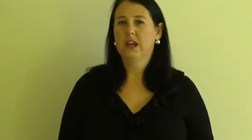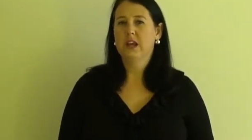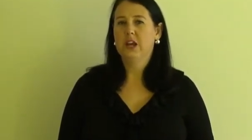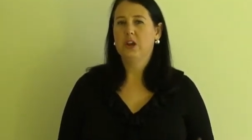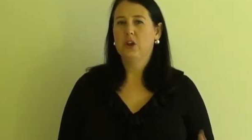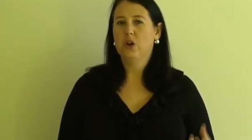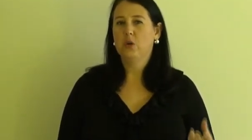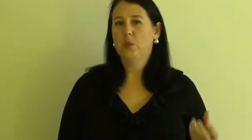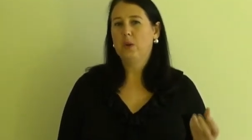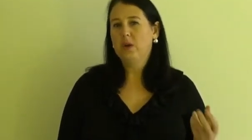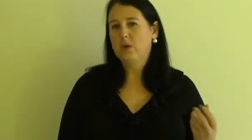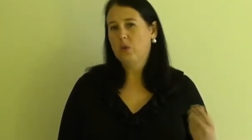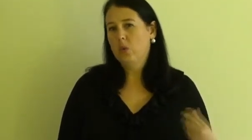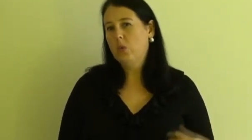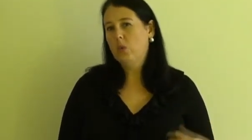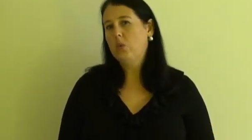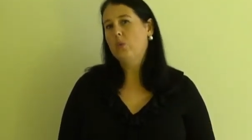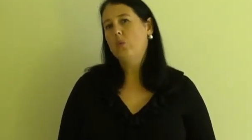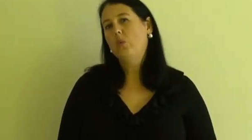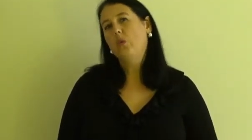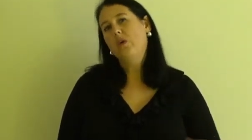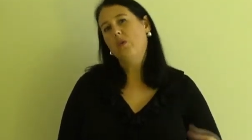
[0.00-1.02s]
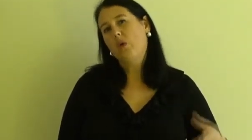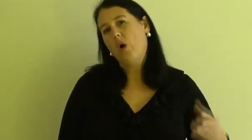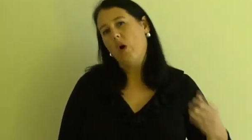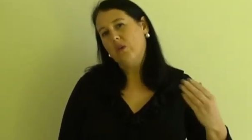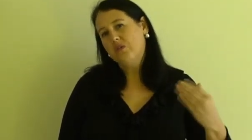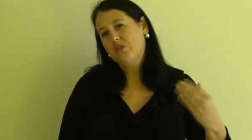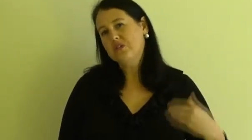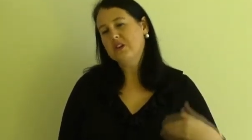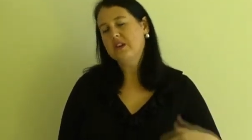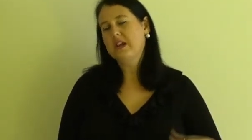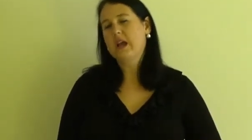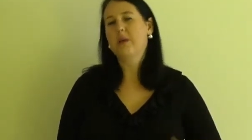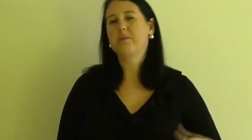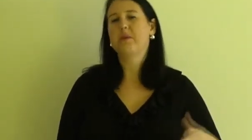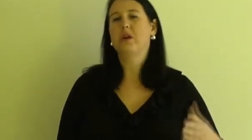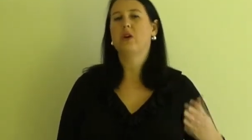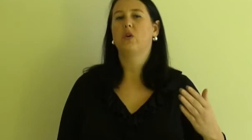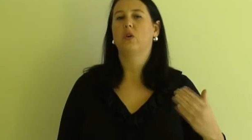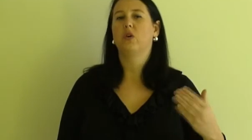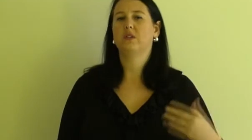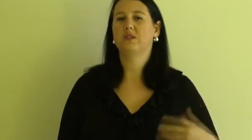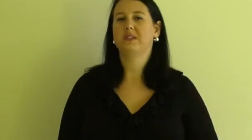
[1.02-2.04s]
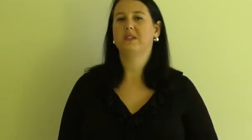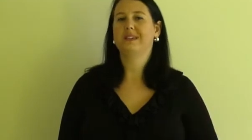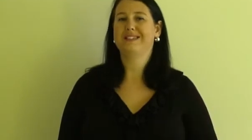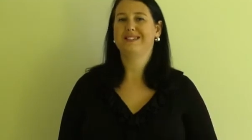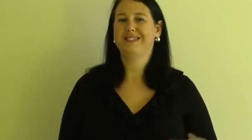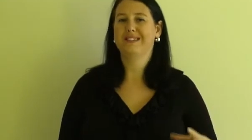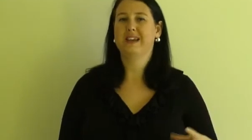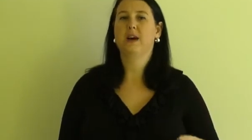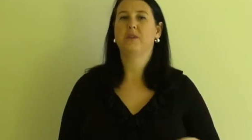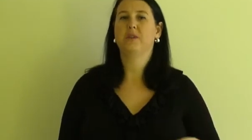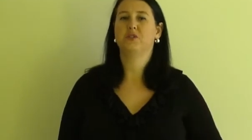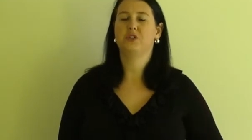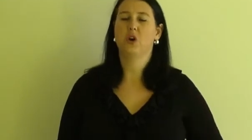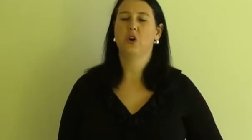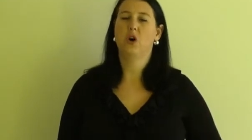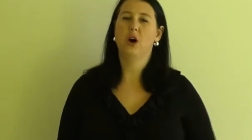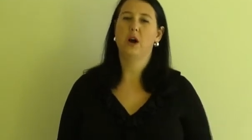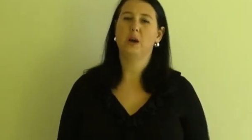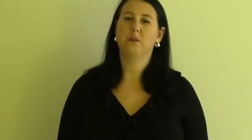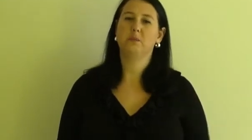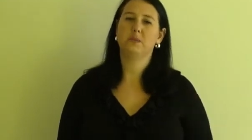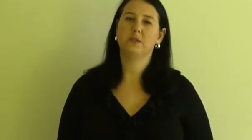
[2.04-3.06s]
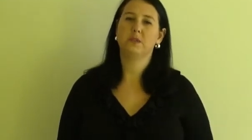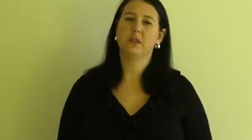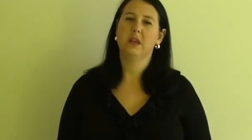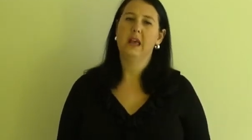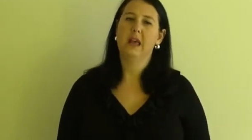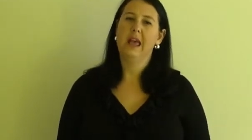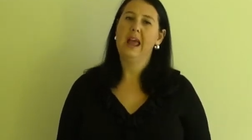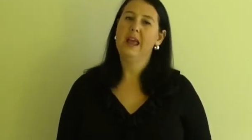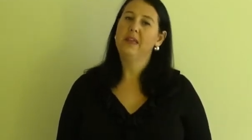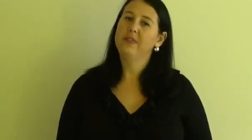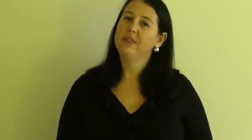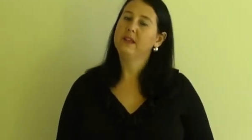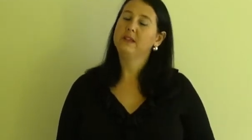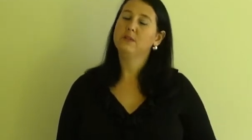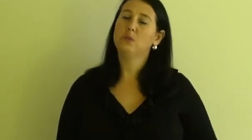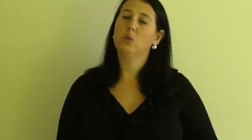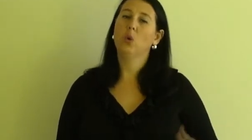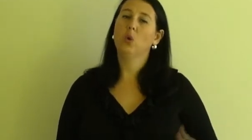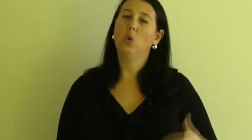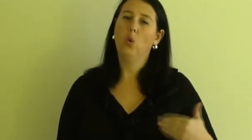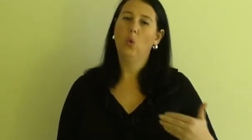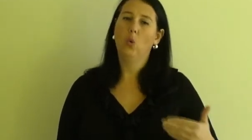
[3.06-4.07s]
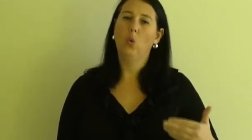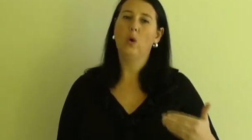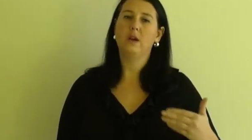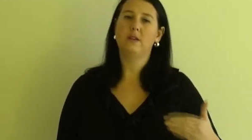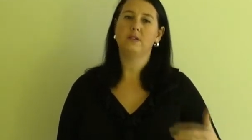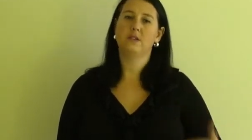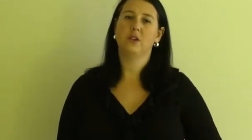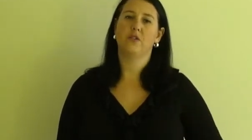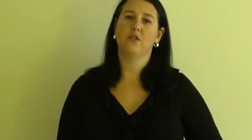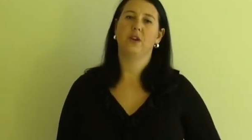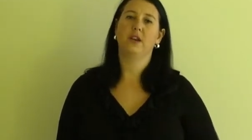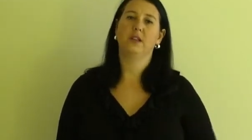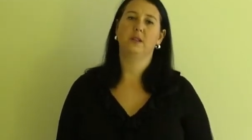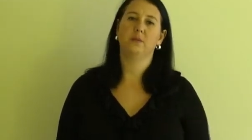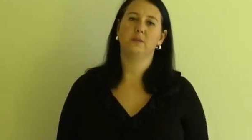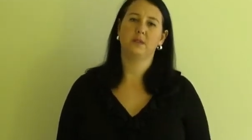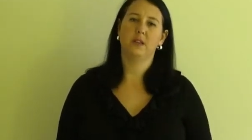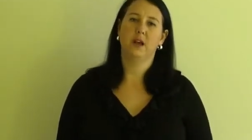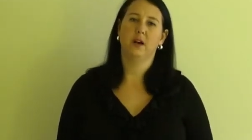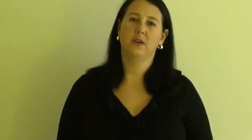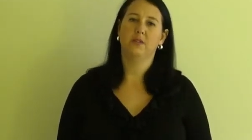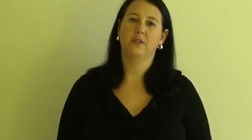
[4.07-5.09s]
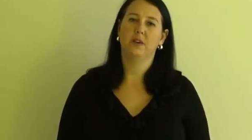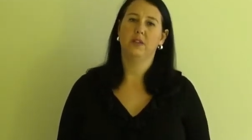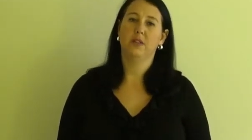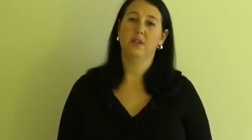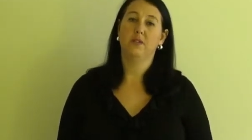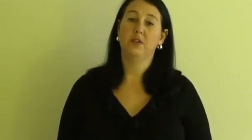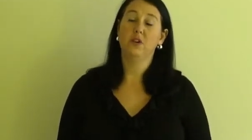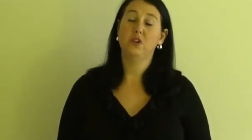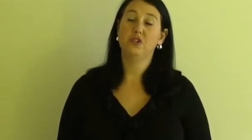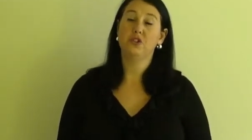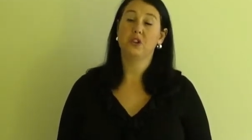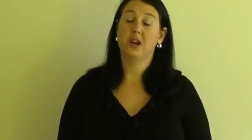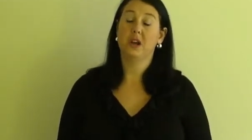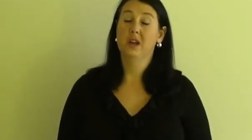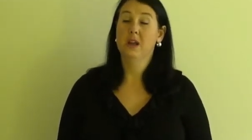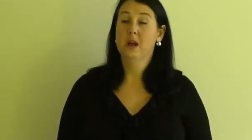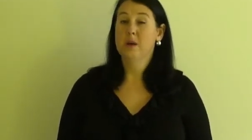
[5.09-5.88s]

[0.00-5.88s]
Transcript: we're often coming across these tough times, and things will always correct themselves in the future.